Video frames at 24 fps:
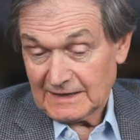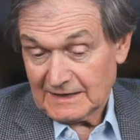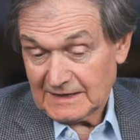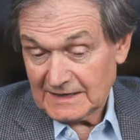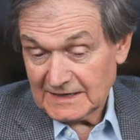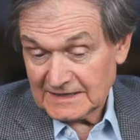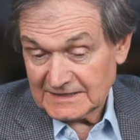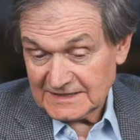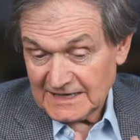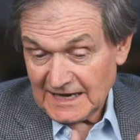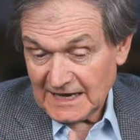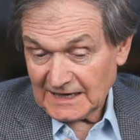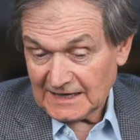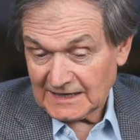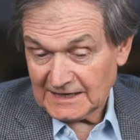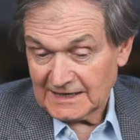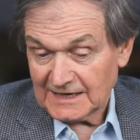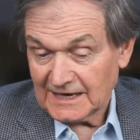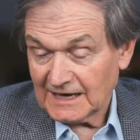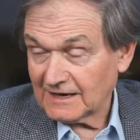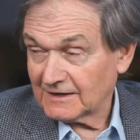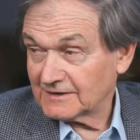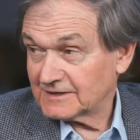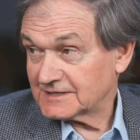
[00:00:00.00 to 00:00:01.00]
Exactly
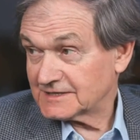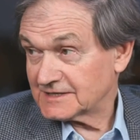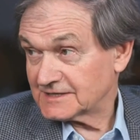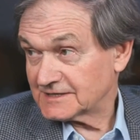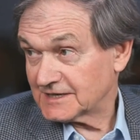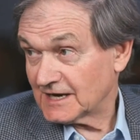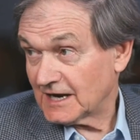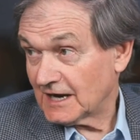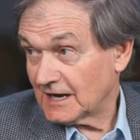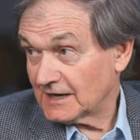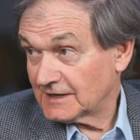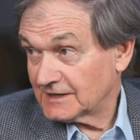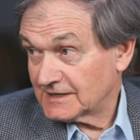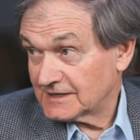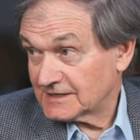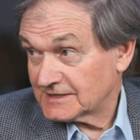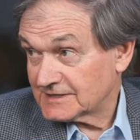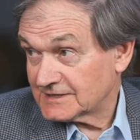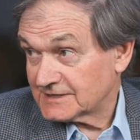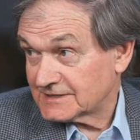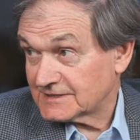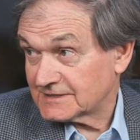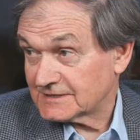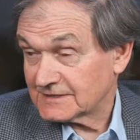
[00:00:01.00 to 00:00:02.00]
how this is
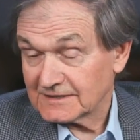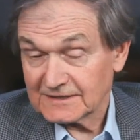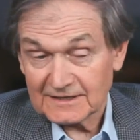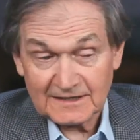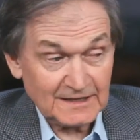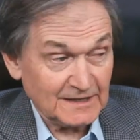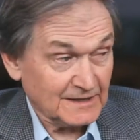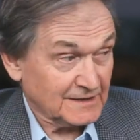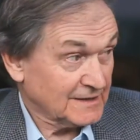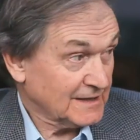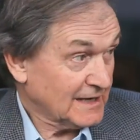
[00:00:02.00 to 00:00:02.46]
harnessed and